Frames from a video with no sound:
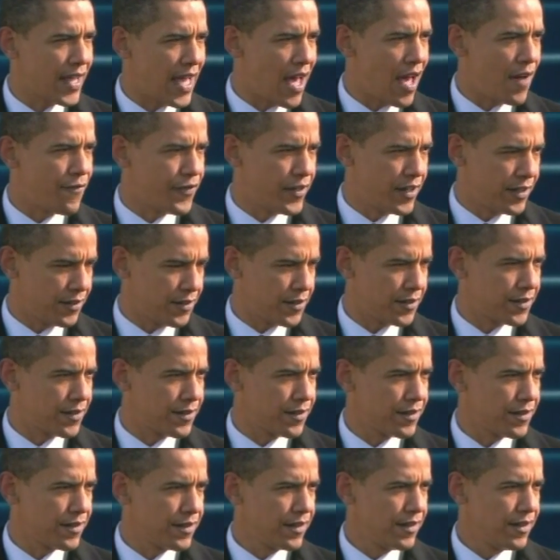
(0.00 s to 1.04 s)

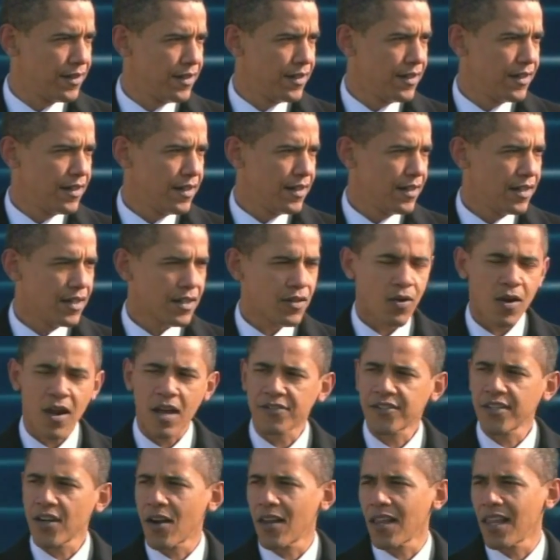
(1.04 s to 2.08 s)
confidence
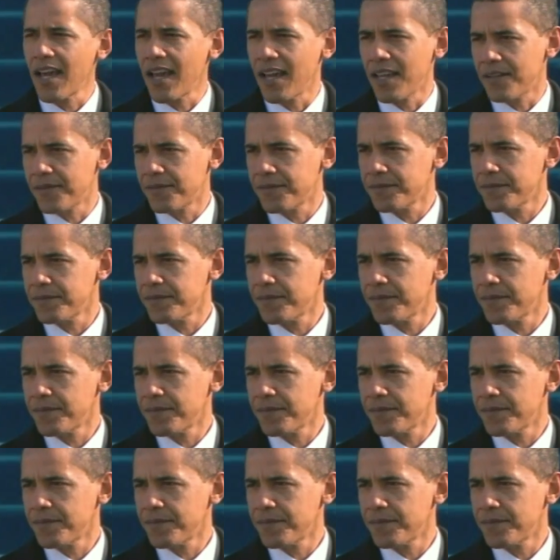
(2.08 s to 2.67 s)
across our land.